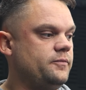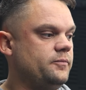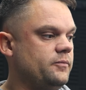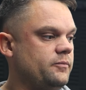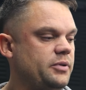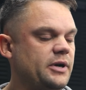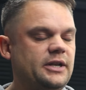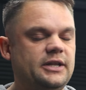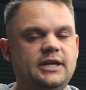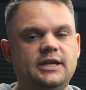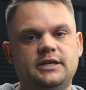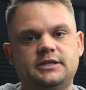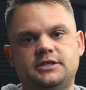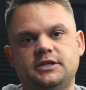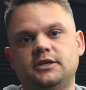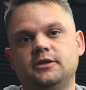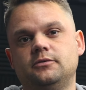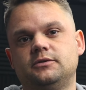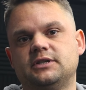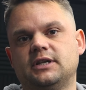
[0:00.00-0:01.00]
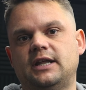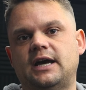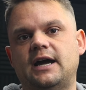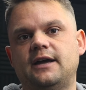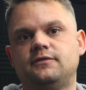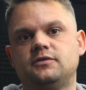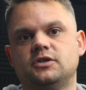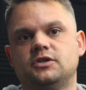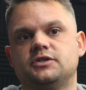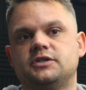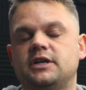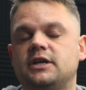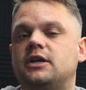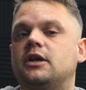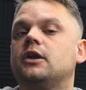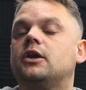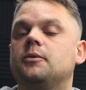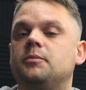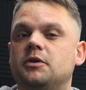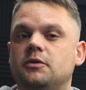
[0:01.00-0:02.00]
bring the ECU to life so that it
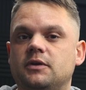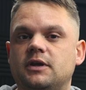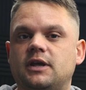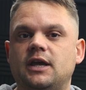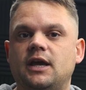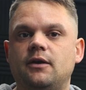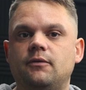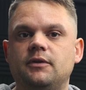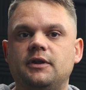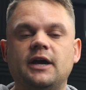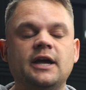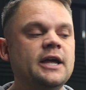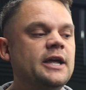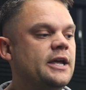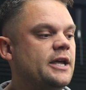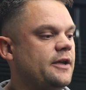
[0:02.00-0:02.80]
can communicate with it.